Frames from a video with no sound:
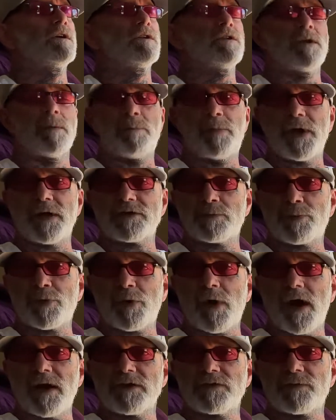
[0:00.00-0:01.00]
The best
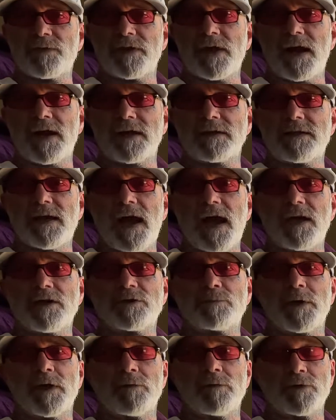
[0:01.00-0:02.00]
price for that
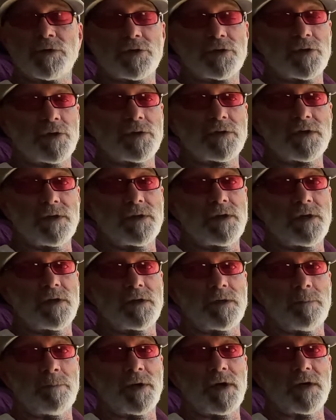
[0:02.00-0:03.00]
attachment was
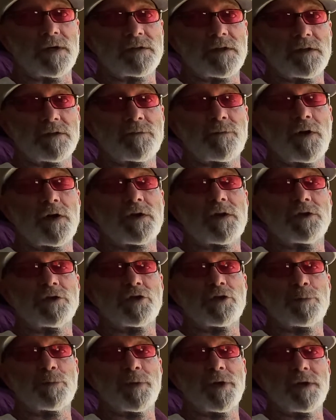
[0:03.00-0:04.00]
$1,300. That's fucking
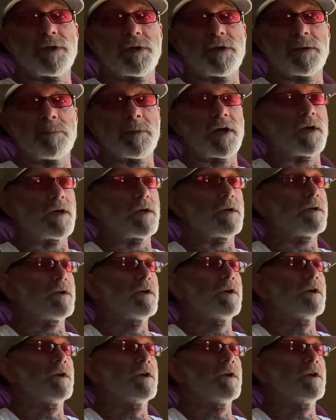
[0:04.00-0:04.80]
spendy, man.